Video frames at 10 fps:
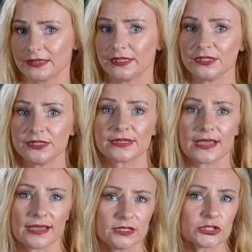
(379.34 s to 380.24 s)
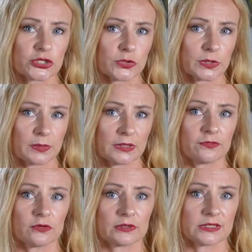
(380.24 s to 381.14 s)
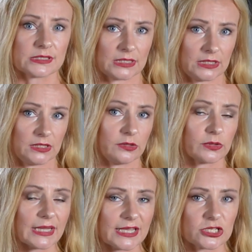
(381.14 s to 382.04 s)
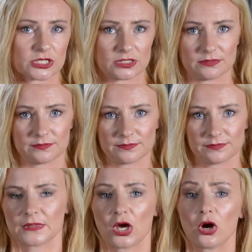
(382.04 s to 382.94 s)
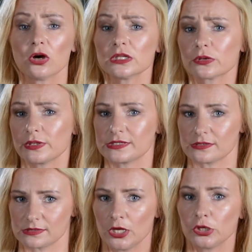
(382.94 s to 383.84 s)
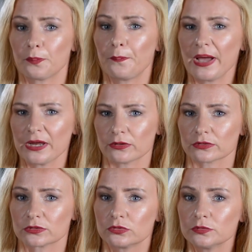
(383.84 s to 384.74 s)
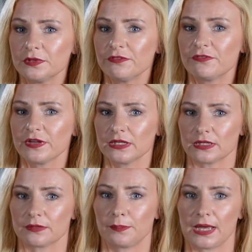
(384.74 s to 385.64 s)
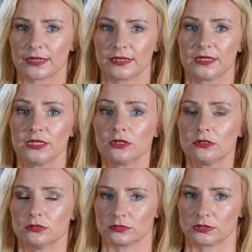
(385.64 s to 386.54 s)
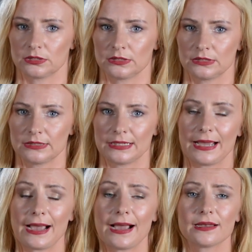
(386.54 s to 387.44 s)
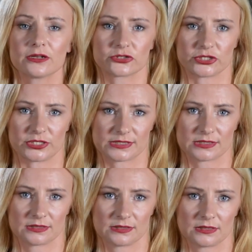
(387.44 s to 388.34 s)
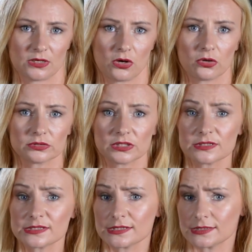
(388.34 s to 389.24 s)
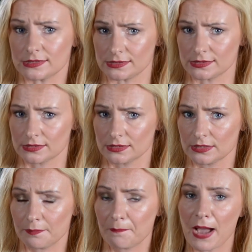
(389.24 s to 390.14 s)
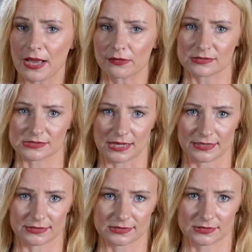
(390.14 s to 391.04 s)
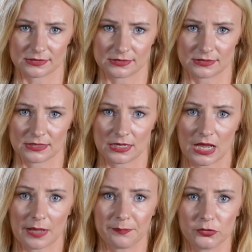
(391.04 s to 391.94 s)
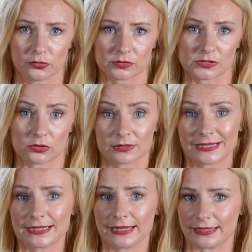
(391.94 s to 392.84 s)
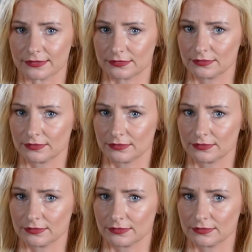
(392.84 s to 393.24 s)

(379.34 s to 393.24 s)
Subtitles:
they need any treatment for their skin irritation. Other reasons your parrot could be feather plucking include allergies, other diseases, parasites, abuse or neglect,